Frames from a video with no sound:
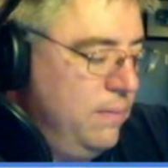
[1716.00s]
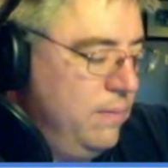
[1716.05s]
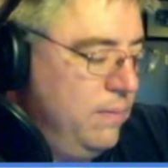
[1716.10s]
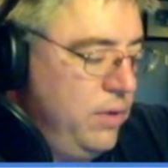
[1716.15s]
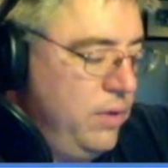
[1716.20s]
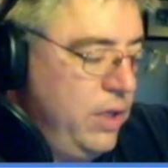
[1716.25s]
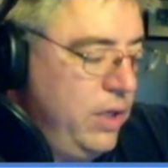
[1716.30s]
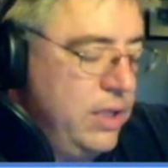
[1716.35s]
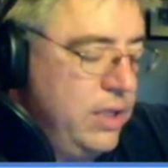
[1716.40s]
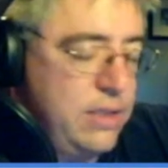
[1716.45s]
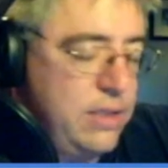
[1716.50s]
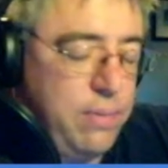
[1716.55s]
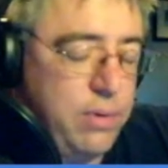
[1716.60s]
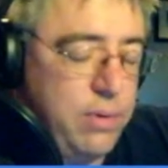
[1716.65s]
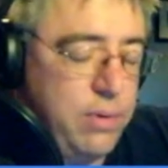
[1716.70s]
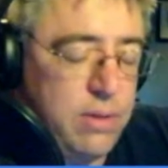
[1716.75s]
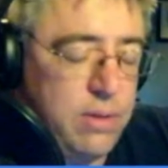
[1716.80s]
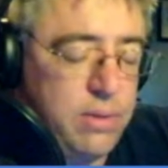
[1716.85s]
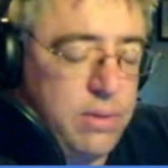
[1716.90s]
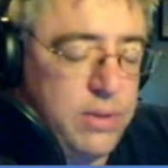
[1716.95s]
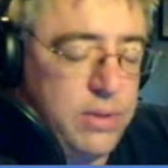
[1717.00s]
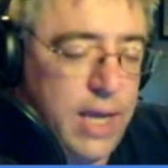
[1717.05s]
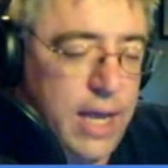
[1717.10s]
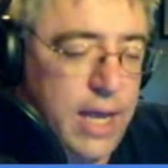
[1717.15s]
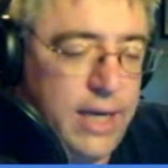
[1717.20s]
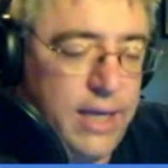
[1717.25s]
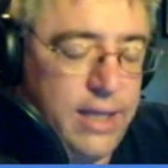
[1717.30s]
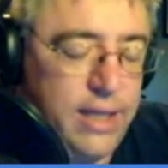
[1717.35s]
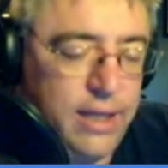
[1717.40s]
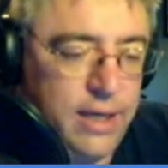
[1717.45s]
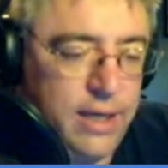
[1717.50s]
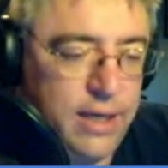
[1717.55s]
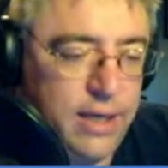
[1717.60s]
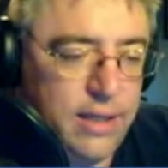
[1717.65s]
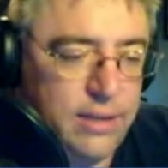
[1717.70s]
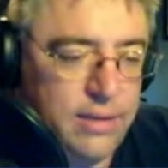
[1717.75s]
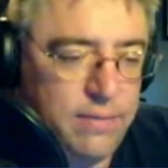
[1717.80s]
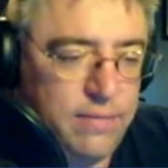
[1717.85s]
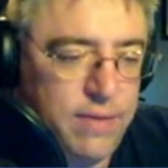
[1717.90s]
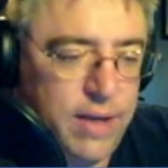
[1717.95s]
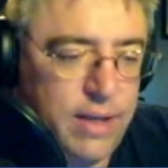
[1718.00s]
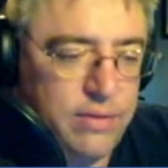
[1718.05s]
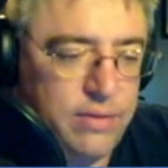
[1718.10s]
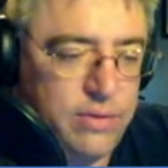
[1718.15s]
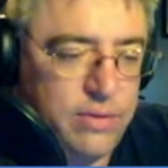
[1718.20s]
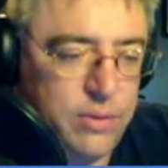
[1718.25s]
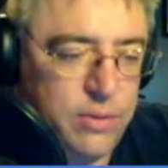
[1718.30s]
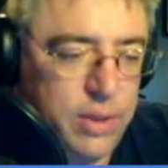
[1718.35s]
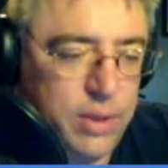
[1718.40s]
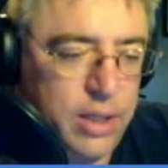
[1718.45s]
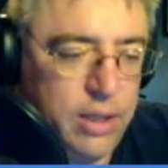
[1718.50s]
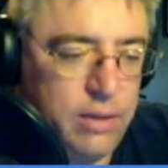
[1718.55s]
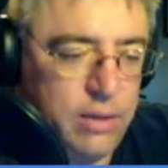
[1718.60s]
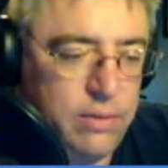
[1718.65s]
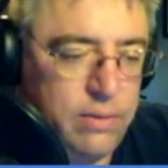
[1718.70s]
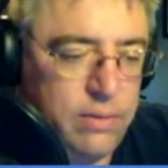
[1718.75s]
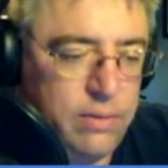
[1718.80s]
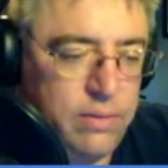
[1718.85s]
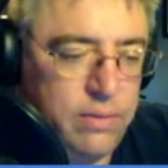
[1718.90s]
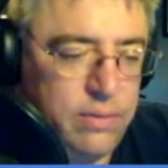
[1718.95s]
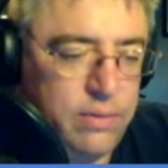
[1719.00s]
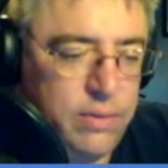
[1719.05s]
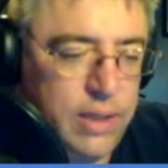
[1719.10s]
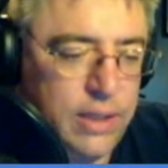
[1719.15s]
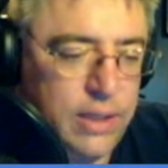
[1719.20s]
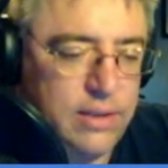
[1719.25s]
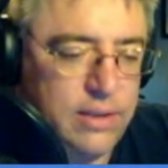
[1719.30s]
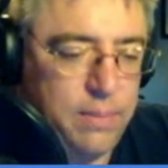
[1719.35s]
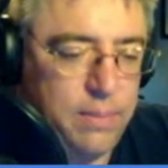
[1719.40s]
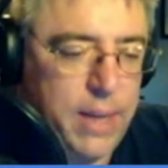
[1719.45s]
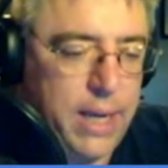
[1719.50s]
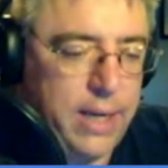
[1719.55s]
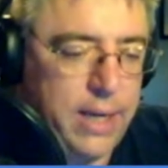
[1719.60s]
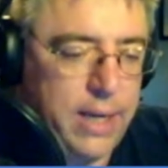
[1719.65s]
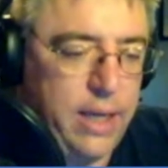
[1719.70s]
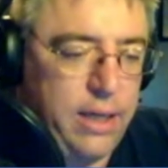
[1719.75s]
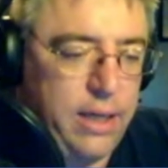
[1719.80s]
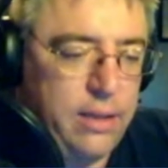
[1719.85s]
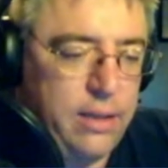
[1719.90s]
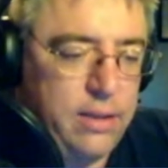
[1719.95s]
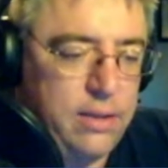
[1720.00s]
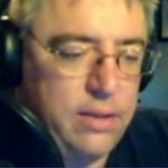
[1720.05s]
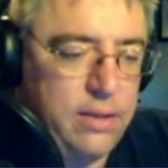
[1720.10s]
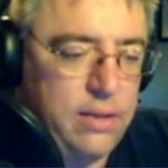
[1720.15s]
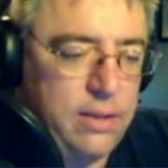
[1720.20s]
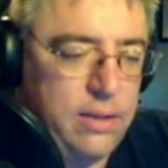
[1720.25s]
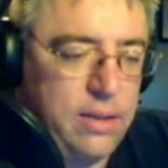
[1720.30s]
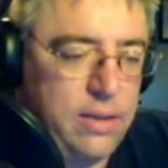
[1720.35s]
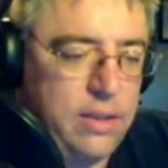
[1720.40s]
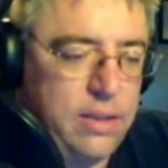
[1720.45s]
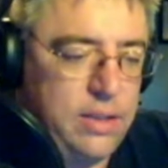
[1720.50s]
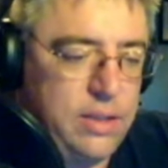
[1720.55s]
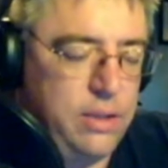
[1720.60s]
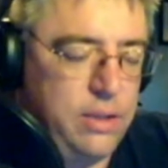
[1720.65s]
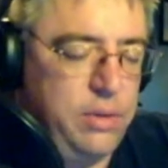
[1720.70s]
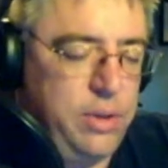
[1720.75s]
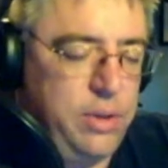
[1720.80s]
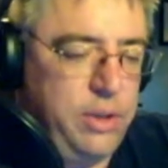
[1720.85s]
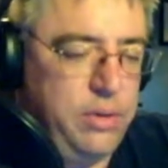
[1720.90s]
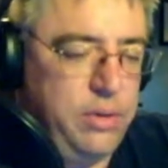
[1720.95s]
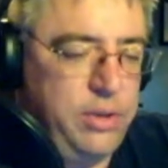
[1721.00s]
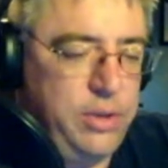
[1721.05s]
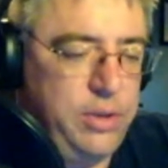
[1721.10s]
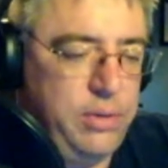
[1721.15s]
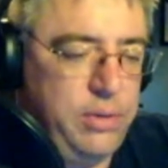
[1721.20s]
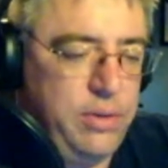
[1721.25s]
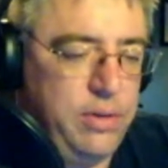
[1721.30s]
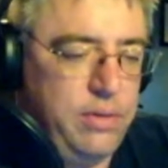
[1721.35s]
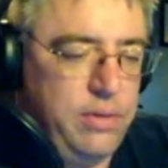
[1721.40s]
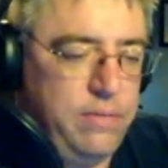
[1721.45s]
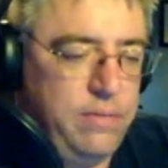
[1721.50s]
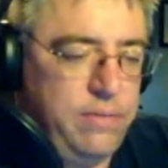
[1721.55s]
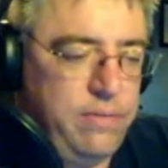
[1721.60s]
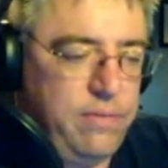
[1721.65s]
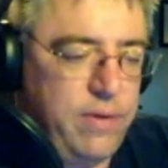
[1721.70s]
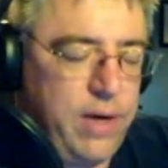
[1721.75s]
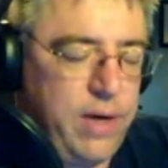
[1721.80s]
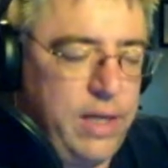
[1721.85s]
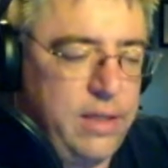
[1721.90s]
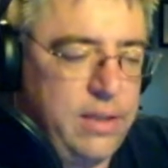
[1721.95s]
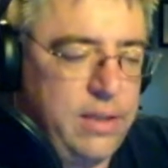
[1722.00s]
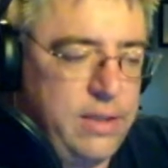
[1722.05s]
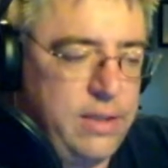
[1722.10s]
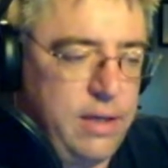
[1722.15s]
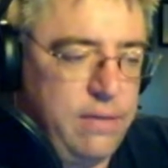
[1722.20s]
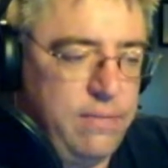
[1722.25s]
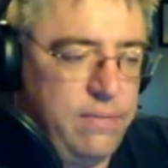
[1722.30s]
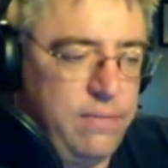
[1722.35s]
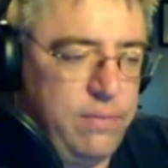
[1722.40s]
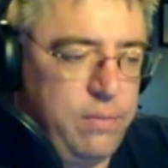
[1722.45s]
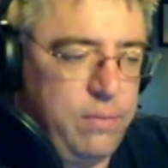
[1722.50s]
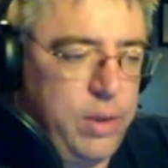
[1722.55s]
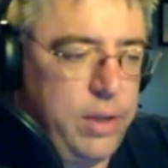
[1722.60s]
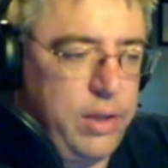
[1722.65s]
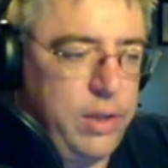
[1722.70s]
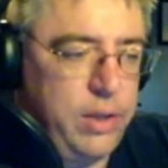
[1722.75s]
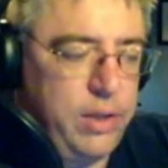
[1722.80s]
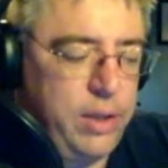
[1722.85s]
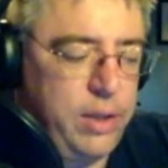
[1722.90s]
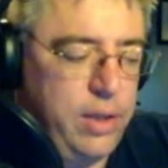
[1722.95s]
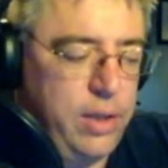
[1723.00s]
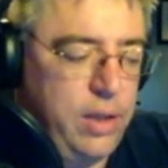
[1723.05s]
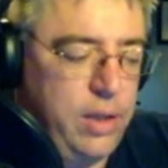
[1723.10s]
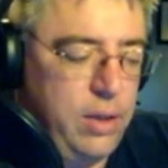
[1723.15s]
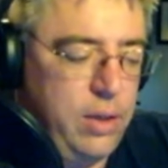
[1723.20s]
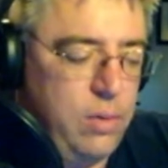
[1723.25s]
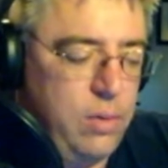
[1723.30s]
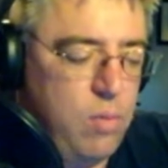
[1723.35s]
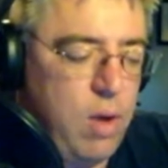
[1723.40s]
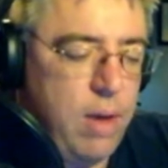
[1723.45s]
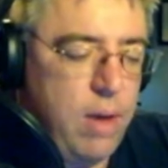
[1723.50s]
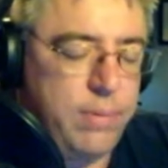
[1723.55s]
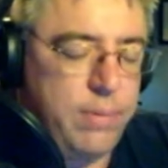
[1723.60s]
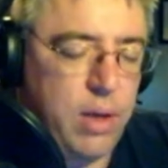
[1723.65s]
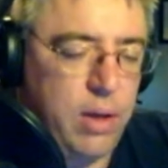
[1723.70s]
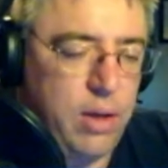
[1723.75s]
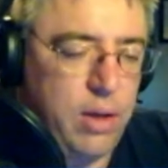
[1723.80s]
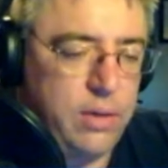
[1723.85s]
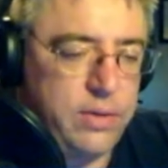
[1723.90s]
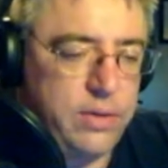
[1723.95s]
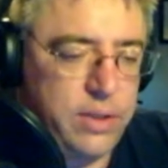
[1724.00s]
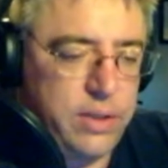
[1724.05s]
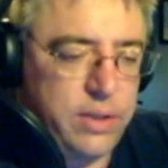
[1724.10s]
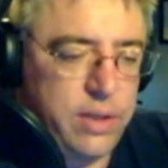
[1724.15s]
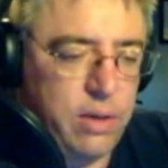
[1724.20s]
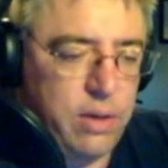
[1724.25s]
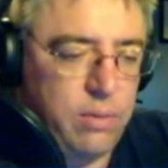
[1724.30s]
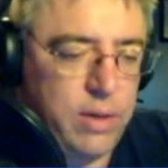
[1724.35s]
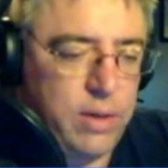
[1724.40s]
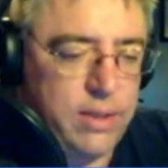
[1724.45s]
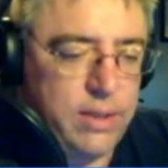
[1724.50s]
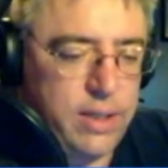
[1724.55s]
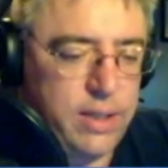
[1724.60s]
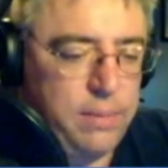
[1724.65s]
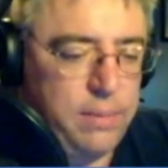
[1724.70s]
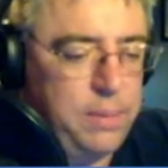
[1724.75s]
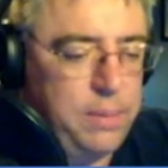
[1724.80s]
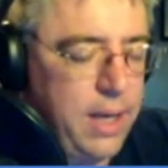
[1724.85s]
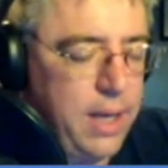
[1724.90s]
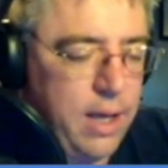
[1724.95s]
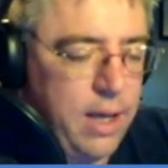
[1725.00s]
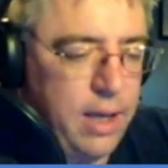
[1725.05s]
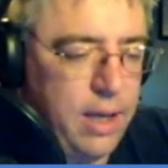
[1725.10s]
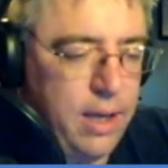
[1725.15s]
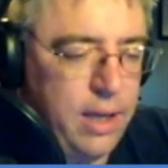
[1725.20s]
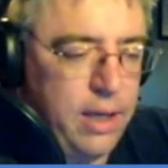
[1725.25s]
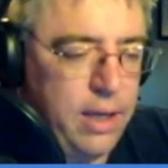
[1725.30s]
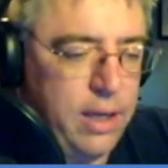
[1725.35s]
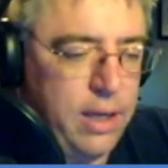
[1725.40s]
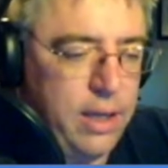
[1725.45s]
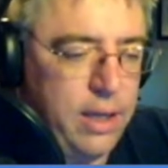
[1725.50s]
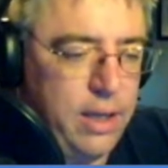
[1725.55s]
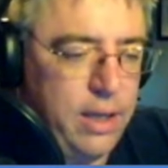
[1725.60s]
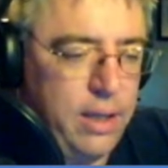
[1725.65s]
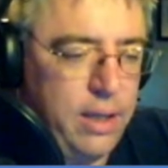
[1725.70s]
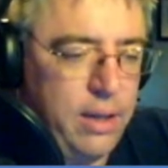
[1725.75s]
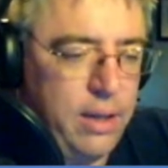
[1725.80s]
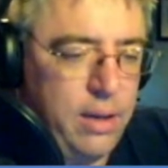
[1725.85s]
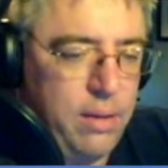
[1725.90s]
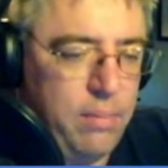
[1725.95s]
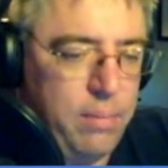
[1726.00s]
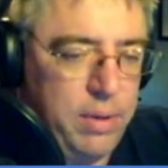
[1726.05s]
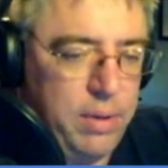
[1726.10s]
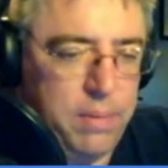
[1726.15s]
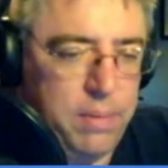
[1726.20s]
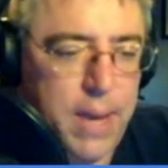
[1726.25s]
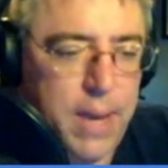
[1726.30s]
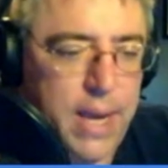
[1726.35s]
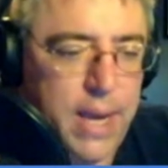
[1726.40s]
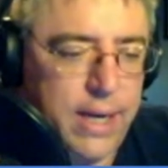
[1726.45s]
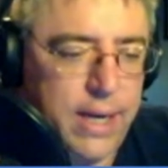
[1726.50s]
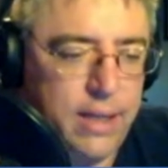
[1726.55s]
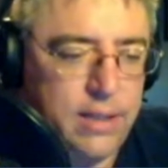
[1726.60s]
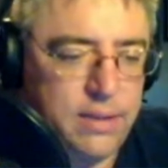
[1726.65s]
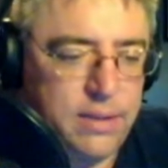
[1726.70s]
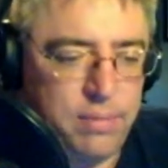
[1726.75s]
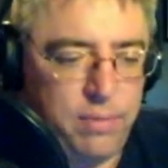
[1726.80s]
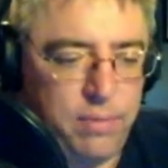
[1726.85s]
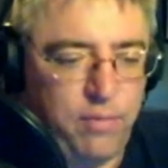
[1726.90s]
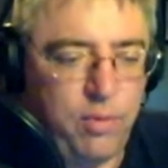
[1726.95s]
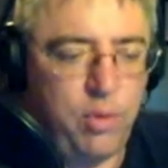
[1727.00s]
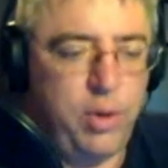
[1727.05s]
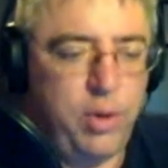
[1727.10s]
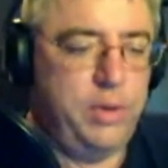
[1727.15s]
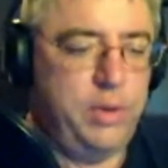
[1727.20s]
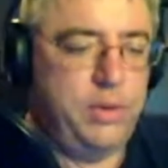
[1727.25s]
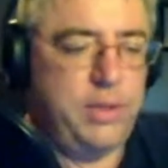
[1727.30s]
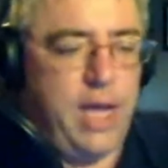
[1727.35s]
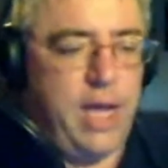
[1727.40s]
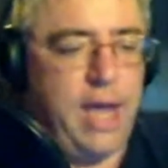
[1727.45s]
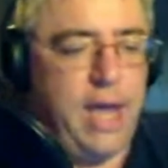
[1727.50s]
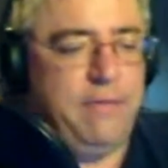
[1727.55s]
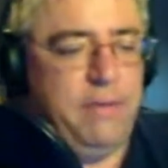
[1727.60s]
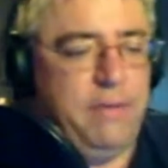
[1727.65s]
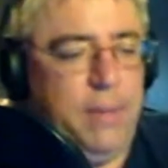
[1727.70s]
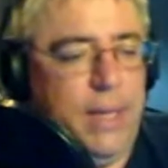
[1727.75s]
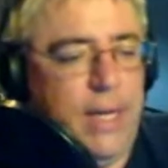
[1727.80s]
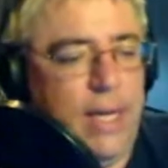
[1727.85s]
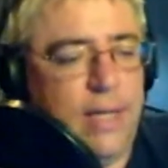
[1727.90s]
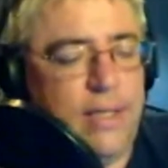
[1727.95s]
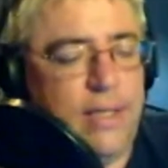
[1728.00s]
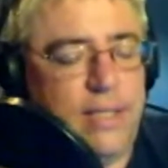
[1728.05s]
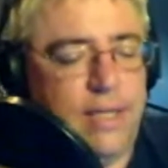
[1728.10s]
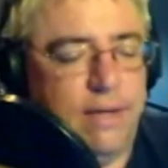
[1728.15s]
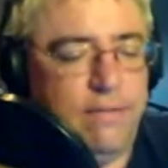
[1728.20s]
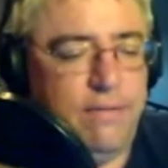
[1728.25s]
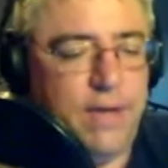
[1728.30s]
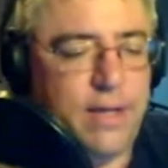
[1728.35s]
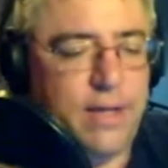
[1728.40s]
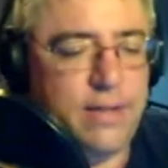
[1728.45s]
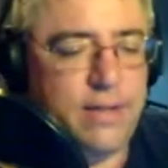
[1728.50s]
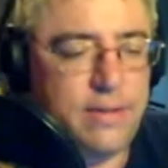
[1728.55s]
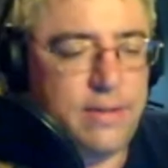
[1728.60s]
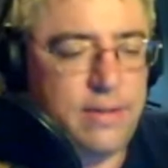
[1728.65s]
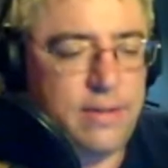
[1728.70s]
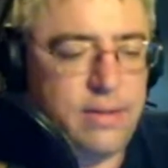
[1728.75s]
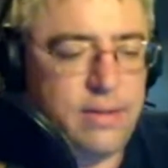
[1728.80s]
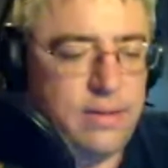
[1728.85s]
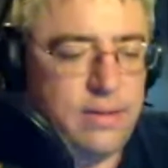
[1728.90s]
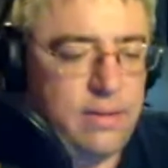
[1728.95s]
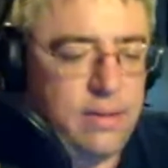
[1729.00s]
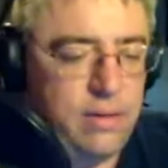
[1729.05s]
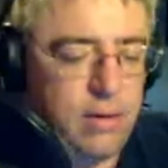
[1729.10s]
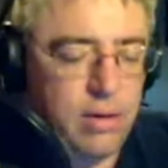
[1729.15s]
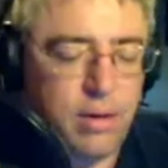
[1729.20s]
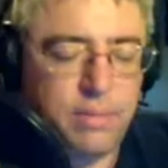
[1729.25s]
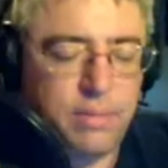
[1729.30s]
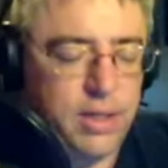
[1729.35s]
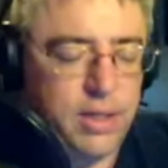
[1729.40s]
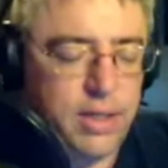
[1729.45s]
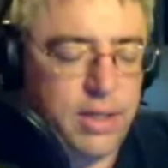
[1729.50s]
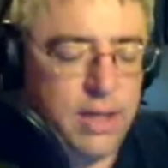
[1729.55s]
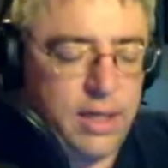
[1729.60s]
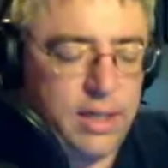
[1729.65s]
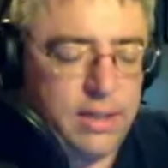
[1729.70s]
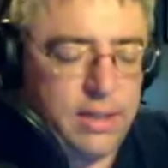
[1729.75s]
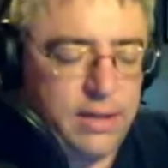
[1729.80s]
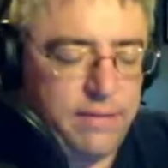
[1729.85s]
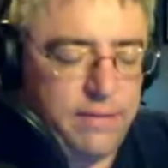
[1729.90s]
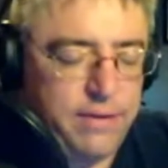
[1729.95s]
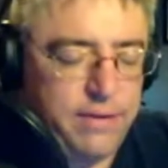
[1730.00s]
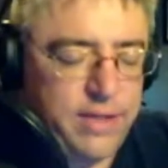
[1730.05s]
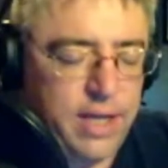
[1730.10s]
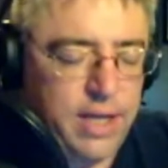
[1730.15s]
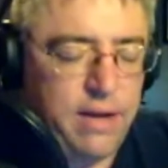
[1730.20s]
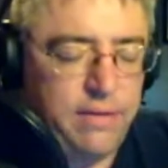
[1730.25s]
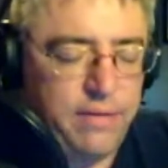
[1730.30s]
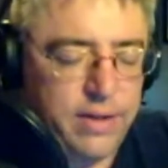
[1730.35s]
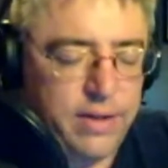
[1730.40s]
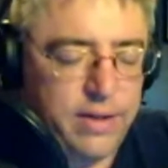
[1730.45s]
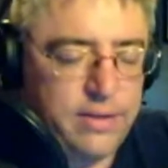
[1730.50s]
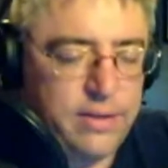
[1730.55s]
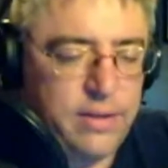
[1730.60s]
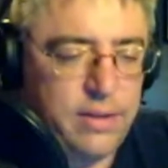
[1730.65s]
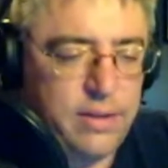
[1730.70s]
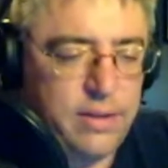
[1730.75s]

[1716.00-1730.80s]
It supports almost anything as a file store now, as the back end. So you do the front end stuff with web calls, and it's all REST API, but the back ends before used to have to be NTFS, or I'm sorry, not NTFS, NFS.